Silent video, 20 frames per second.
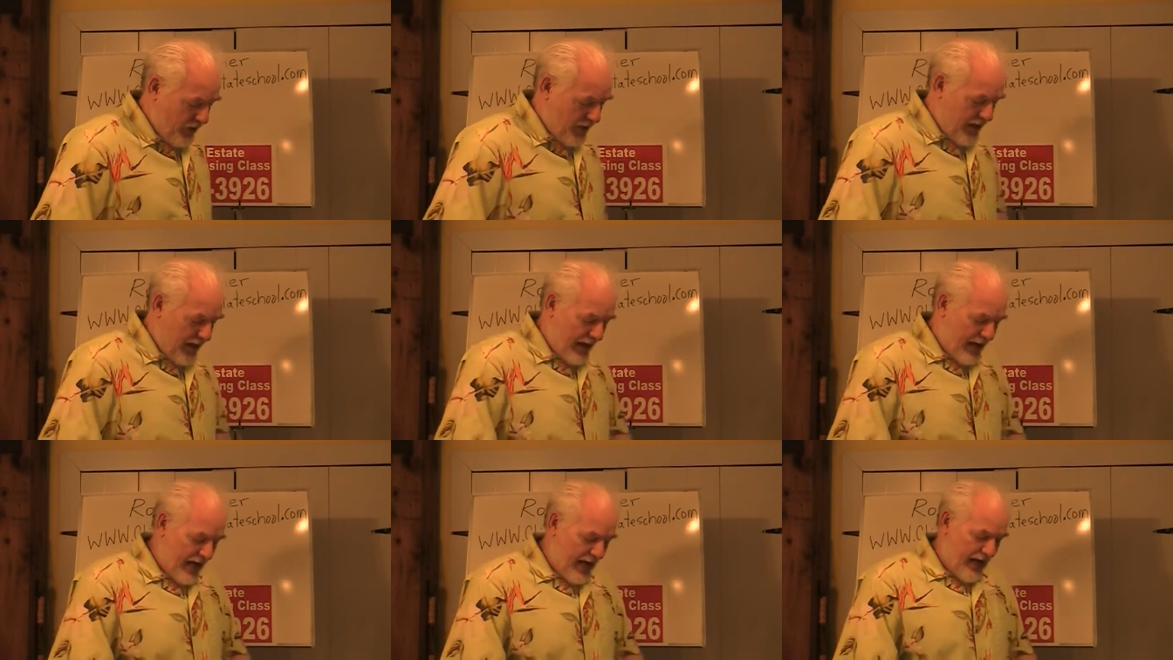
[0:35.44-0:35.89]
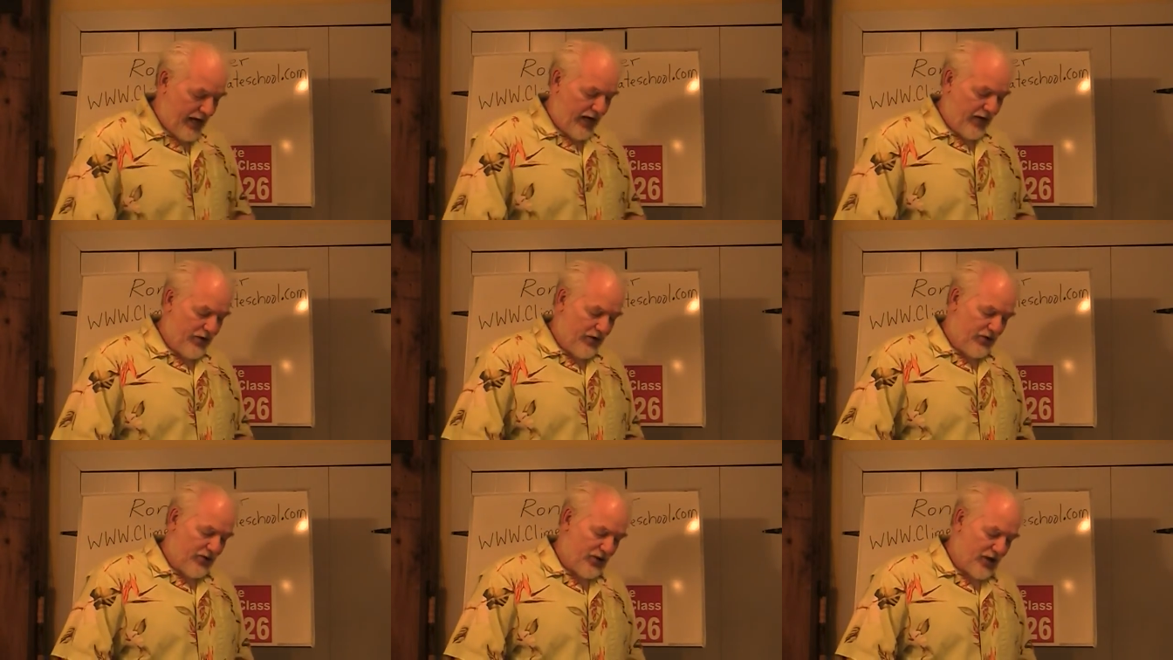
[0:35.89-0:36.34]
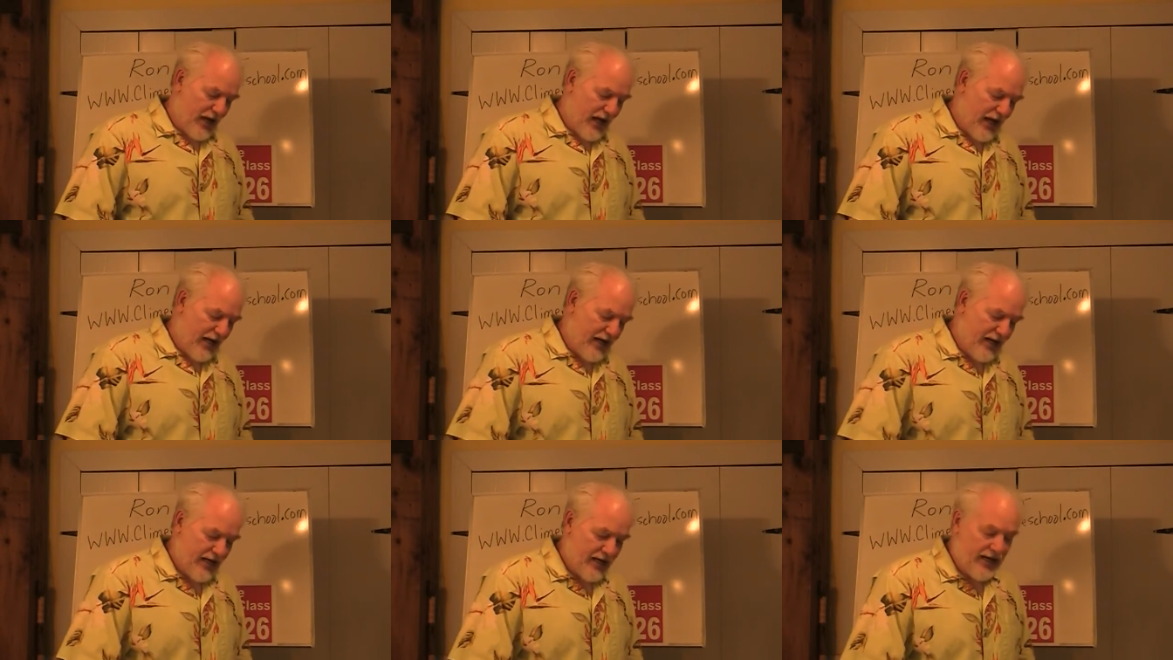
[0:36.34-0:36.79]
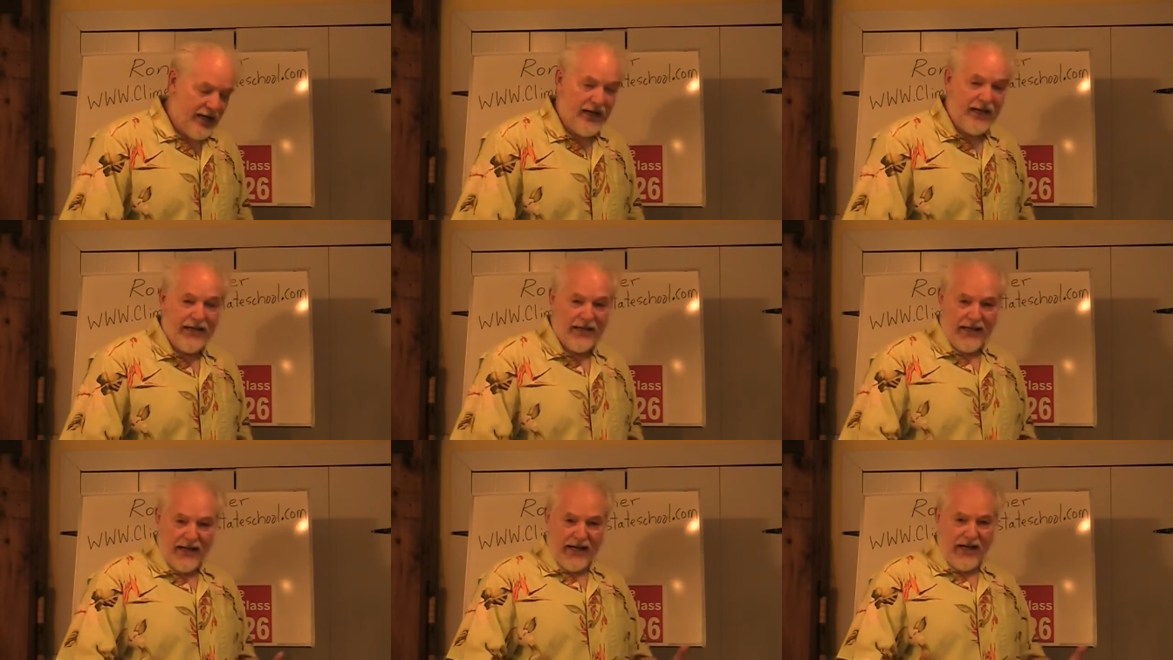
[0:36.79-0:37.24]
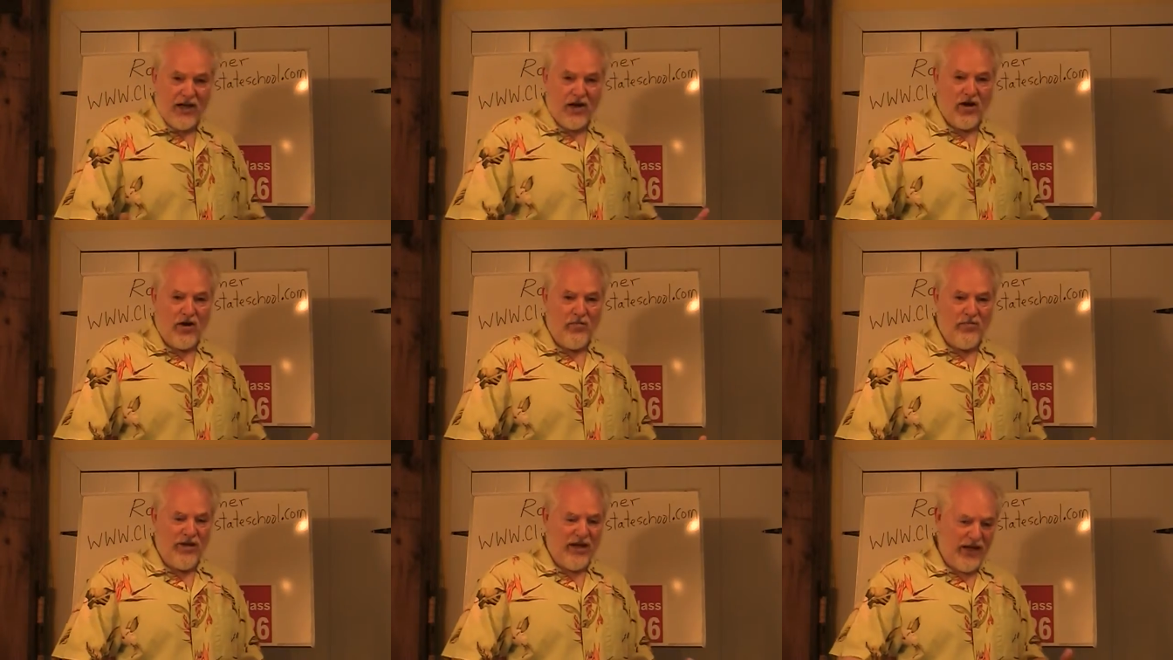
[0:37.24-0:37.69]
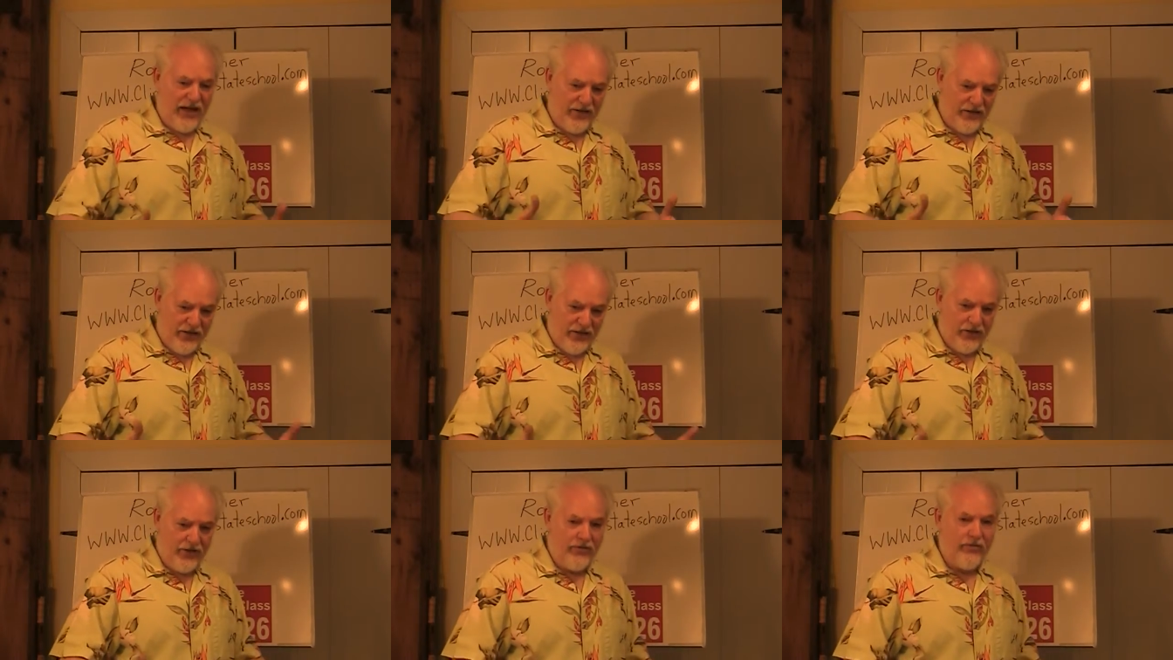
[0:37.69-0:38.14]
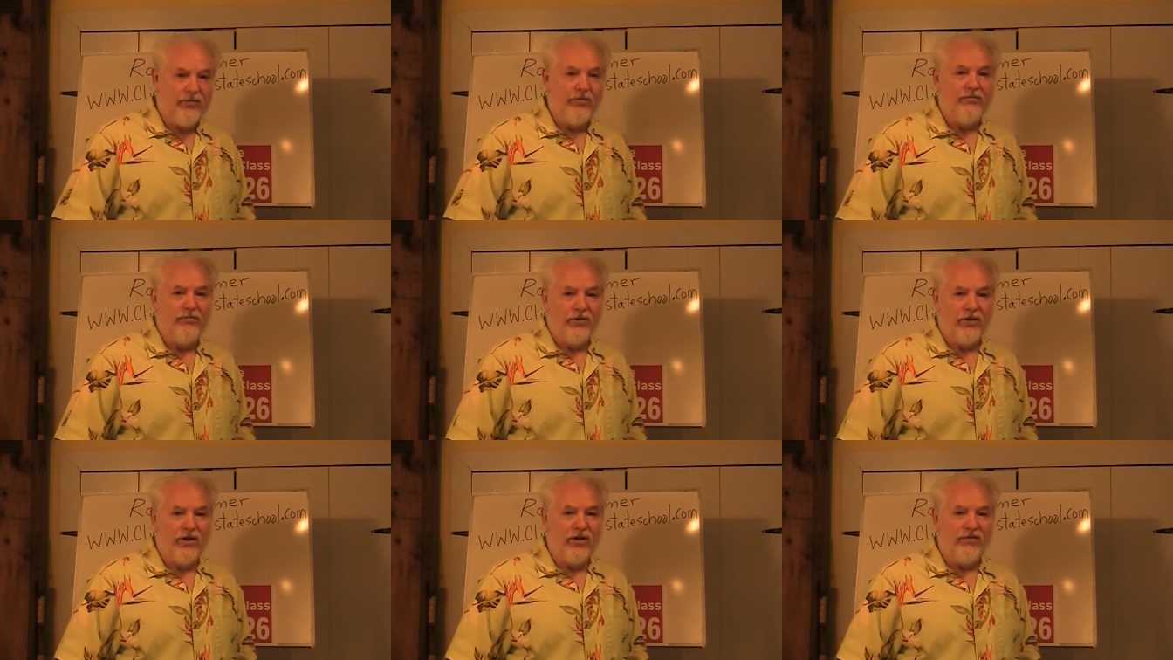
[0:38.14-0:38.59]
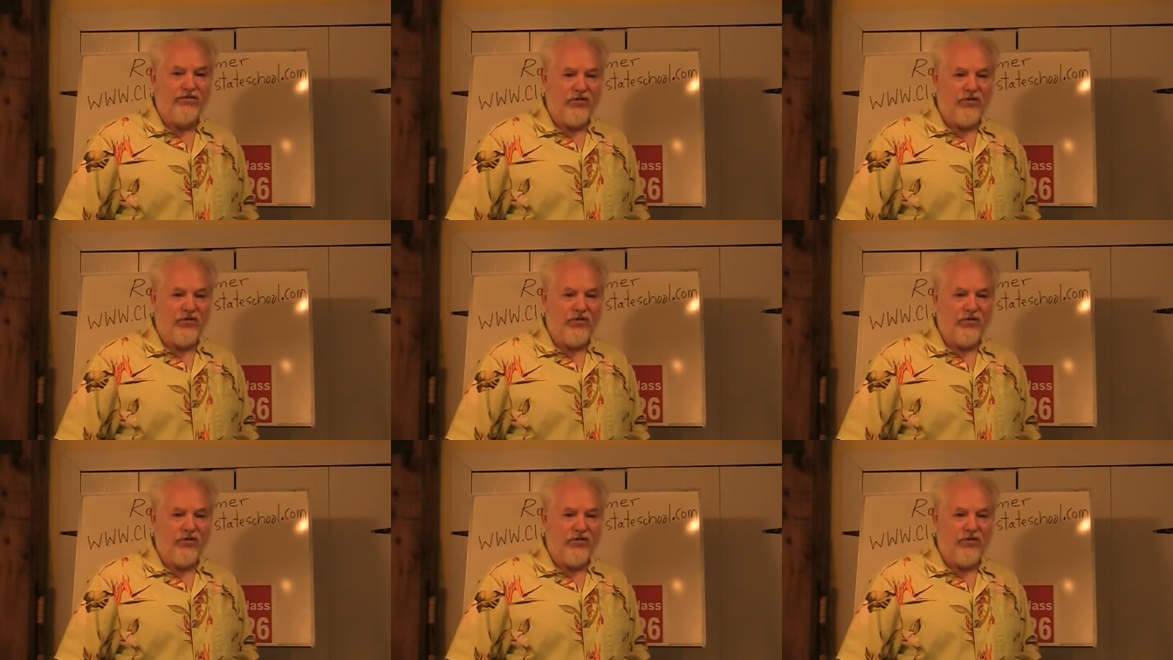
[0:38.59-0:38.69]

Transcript: they can't understand it, they call me to look